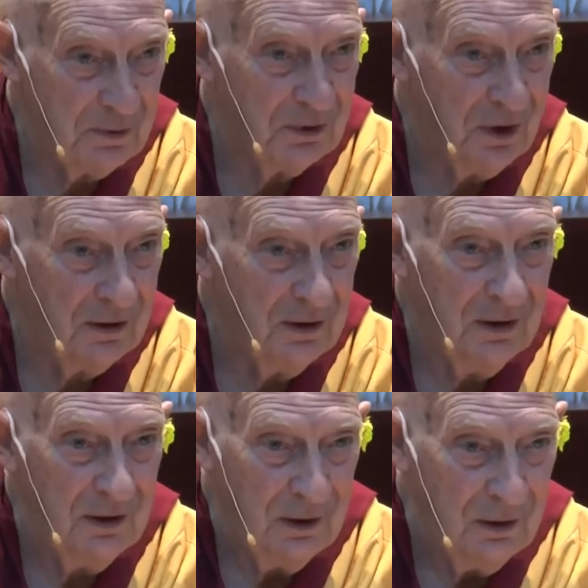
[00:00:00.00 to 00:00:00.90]
got
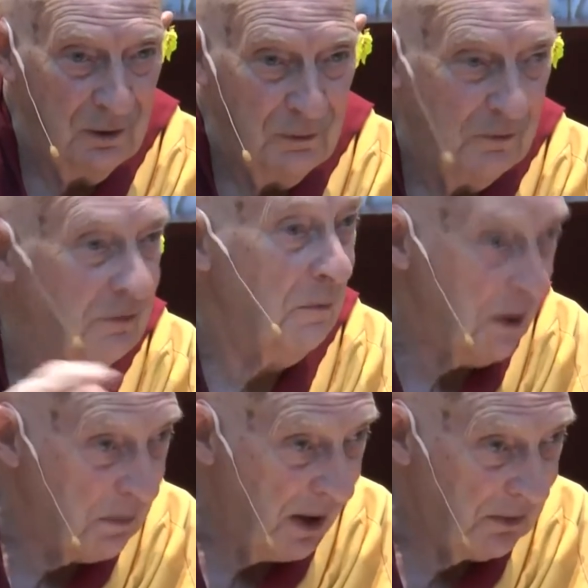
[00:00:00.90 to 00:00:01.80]
were from
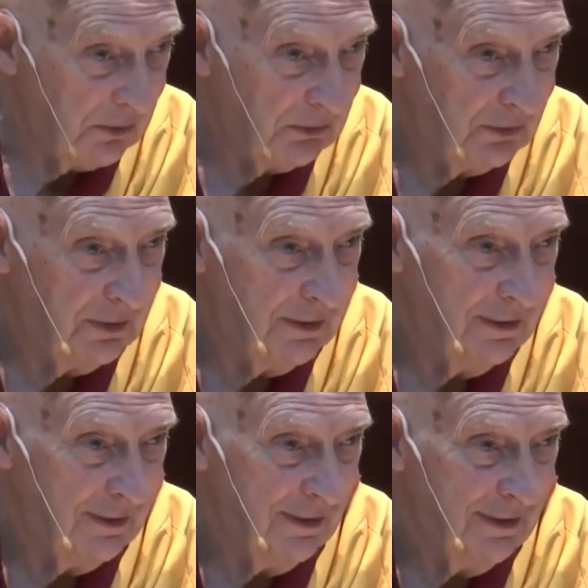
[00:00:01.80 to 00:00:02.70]
their mothers.
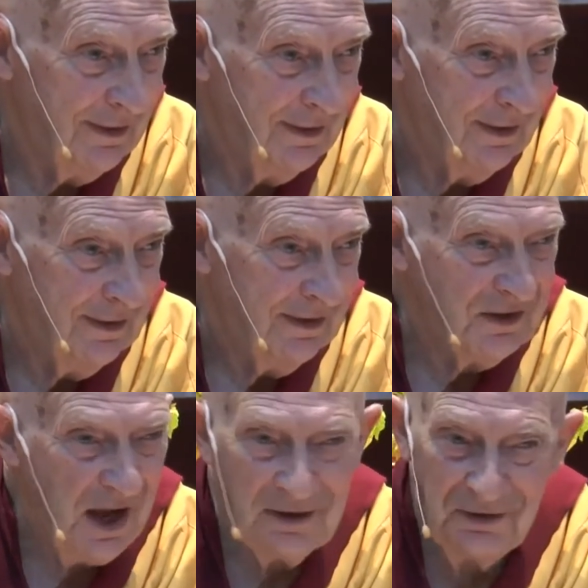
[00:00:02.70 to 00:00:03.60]

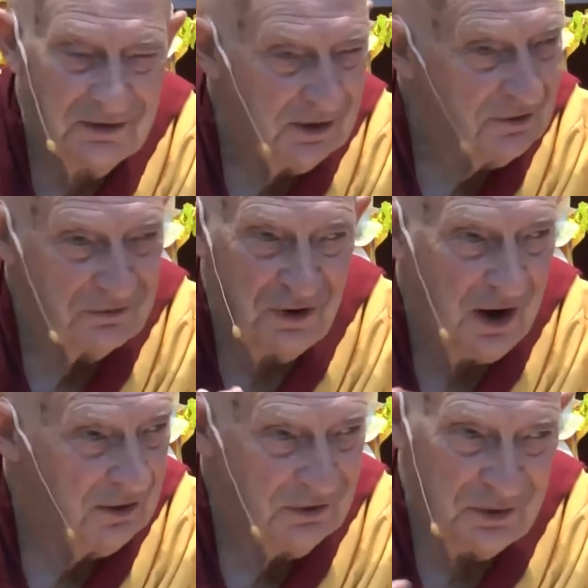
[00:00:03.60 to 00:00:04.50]
Dads didn't
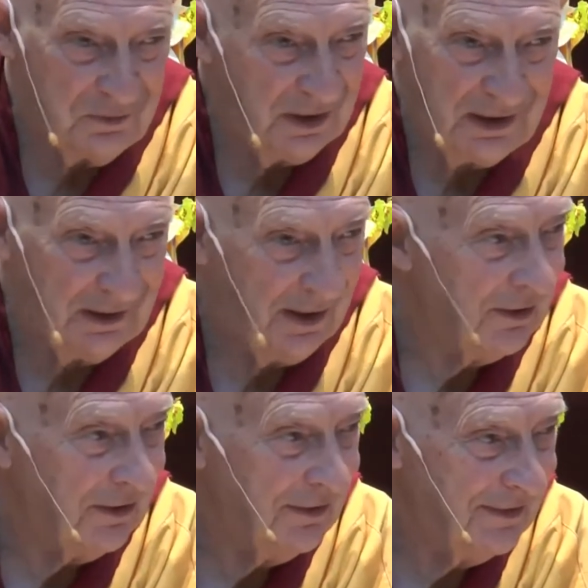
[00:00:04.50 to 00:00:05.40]
write too many
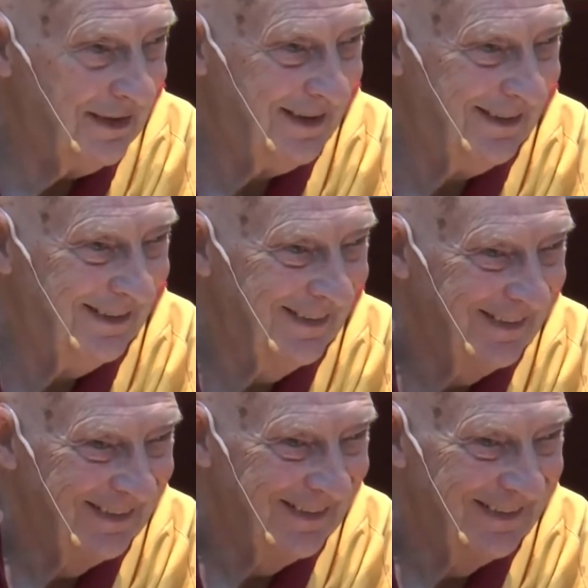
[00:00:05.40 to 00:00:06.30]
letters,
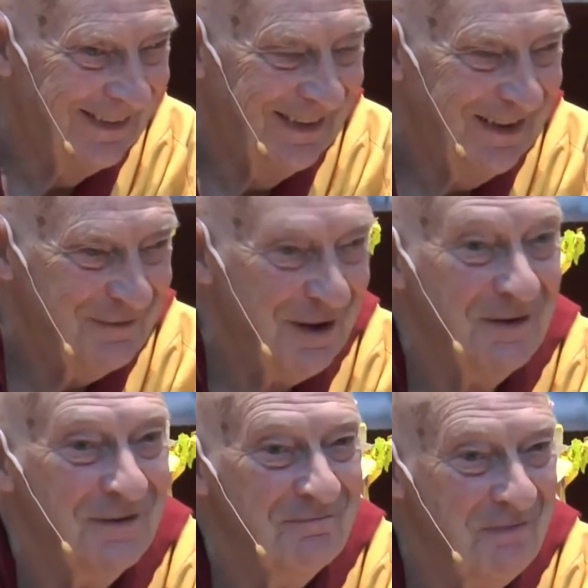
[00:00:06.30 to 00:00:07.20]
but
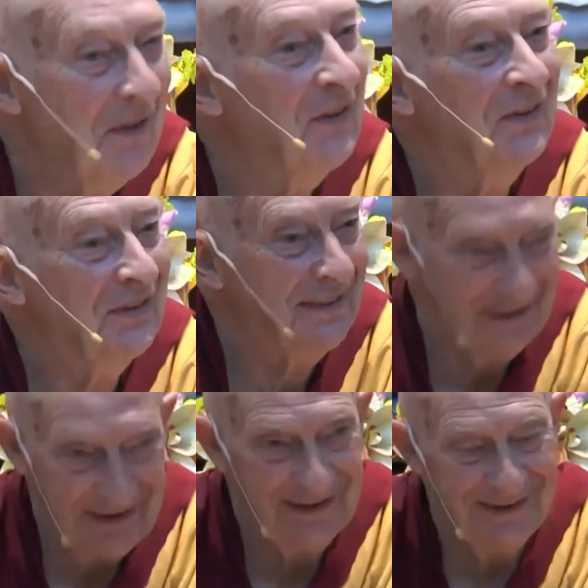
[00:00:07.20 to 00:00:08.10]
mothers
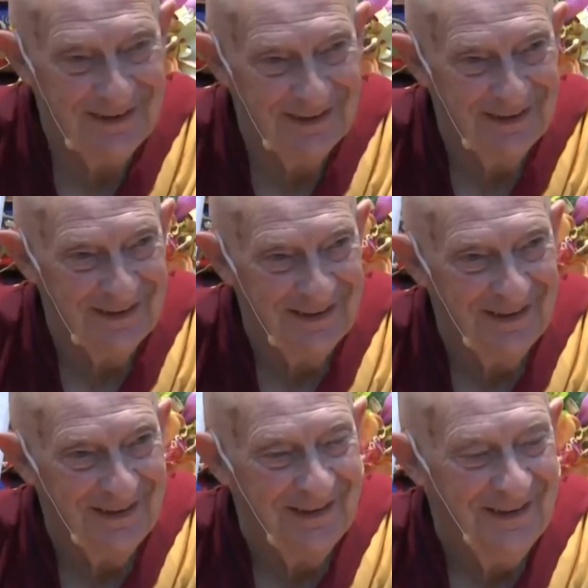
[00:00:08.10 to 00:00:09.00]
did.
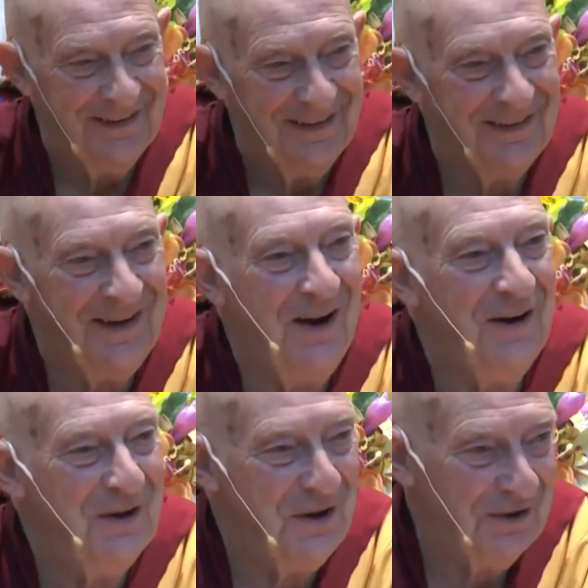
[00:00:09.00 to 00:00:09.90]
And
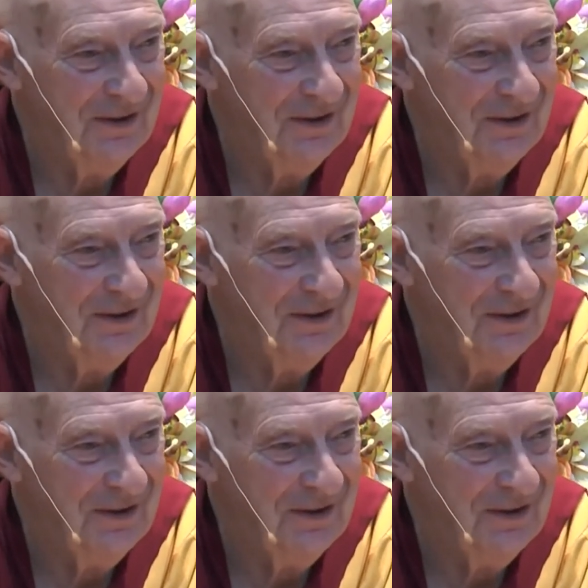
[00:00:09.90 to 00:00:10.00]
carrying on,